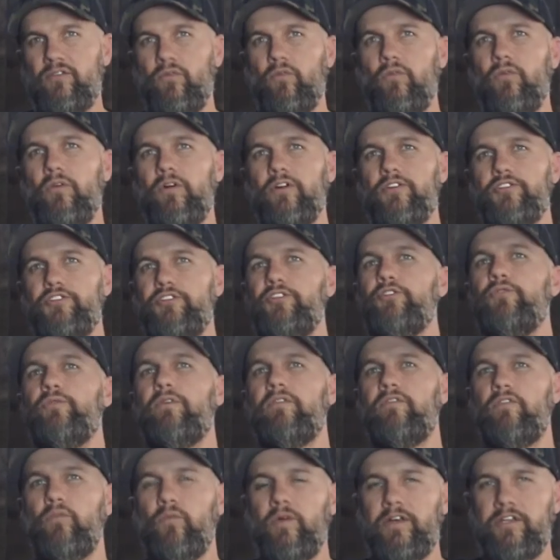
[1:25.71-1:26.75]
or 2
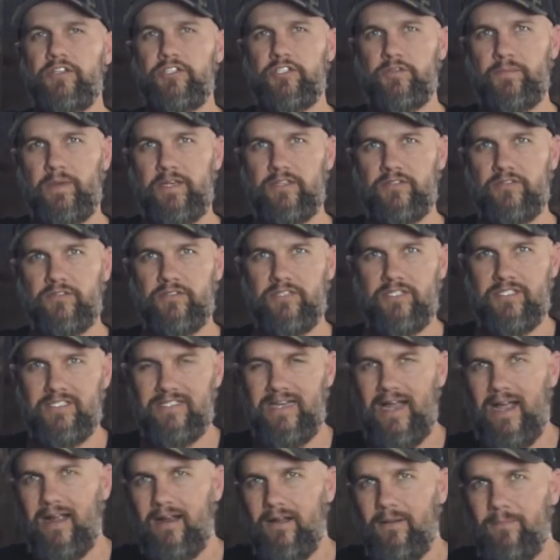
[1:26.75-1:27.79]
of the 1-inch spacers to
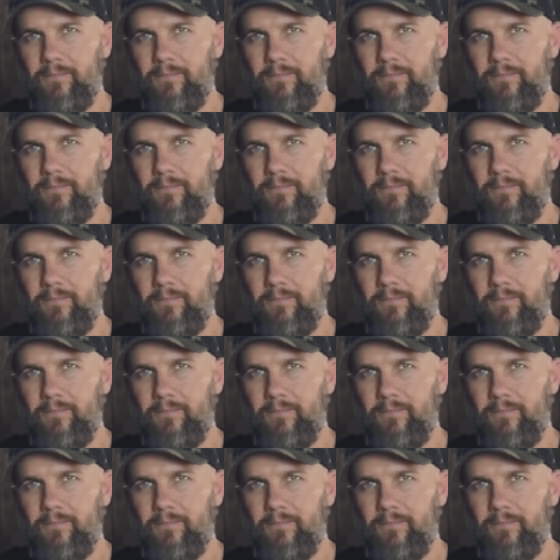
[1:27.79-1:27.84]
stack.